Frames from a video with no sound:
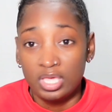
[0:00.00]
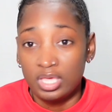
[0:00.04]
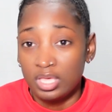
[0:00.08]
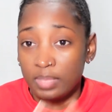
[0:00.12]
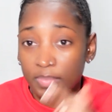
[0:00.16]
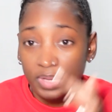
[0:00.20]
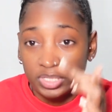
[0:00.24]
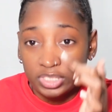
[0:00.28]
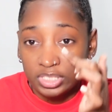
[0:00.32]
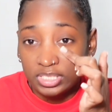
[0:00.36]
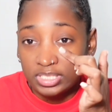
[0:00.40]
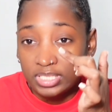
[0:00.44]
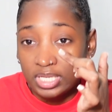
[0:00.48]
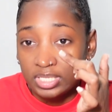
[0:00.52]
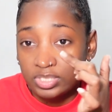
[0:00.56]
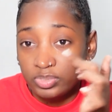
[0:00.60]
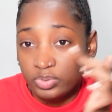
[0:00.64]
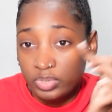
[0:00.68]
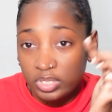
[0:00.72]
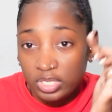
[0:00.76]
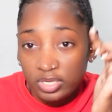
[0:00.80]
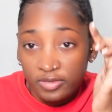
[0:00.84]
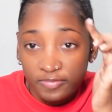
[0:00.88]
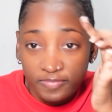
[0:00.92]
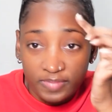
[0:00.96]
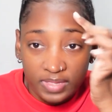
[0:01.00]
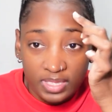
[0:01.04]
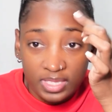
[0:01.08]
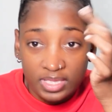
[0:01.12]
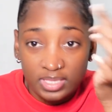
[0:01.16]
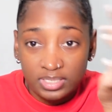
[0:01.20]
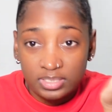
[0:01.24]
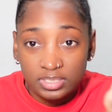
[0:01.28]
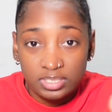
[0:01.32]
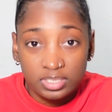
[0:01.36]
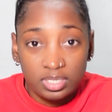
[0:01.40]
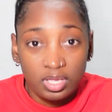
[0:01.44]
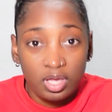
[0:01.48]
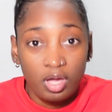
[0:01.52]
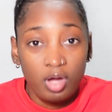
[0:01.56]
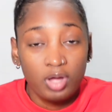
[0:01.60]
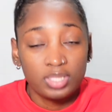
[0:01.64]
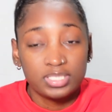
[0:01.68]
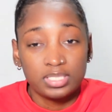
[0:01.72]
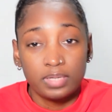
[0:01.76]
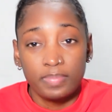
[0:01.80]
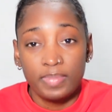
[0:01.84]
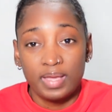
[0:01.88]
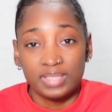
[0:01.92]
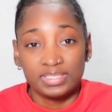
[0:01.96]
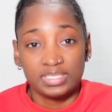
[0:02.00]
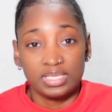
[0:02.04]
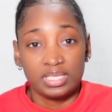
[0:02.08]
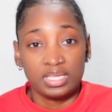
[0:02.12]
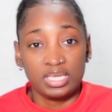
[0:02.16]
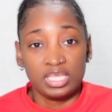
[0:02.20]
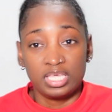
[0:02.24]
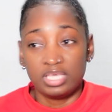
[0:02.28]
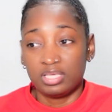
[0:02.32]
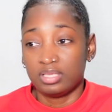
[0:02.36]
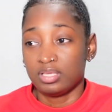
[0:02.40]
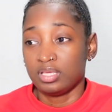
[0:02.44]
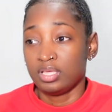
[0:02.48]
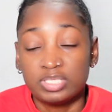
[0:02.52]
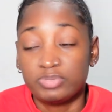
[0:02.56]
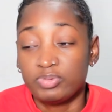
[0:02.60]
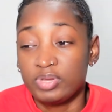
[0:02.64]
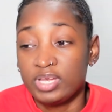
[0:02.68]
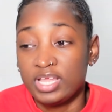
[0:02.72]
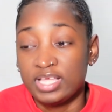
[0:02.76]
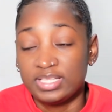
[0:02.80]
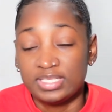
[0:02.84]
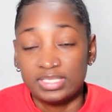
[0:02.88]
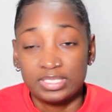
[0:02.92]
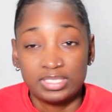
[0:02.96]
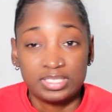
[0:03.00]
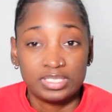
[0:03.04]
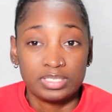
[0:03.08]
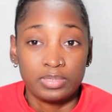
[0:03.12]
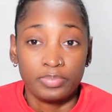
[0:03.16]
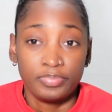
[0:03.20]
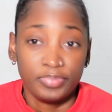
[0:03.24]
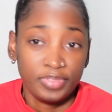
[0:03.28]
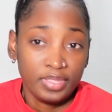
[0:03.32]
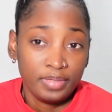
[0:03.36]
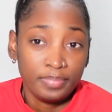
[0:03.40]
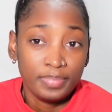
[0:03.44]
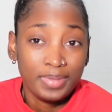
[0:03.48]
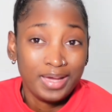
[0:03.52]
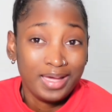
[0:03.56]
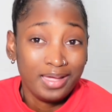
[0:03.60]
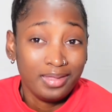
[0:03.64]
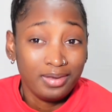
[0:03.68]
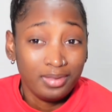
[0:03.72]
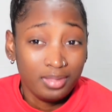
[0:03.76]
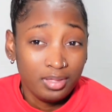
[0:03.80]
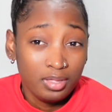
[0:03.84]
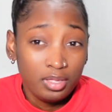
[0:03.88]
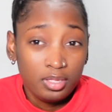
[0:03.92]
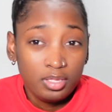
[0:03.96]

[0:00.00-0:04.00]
Imagine tattooing your face, automatically it's related to something bad.